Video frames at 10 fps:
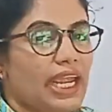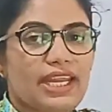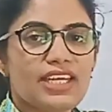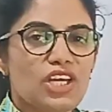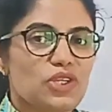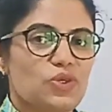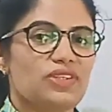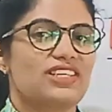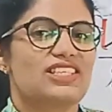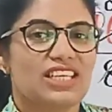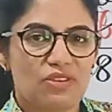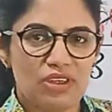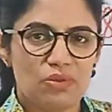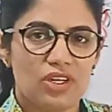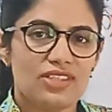by 8. So this trick
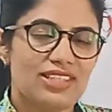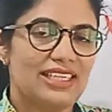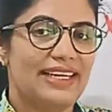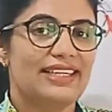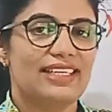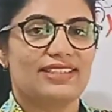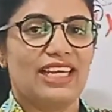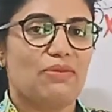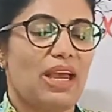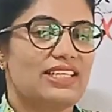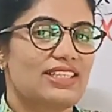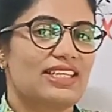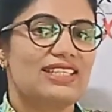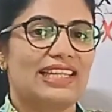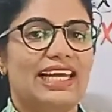will was same as
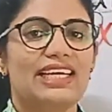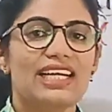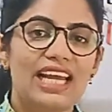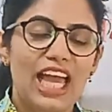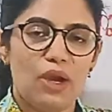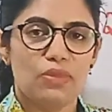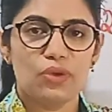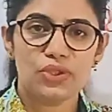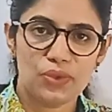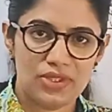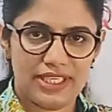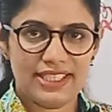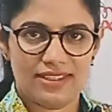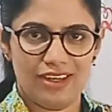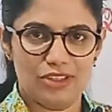it is like above two
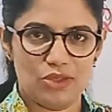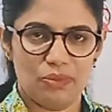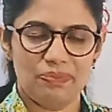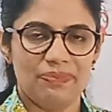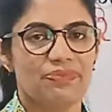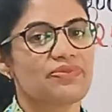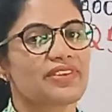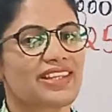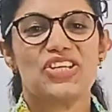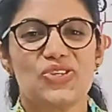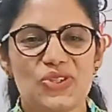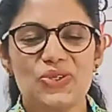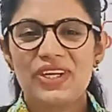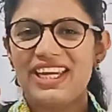tricks also. So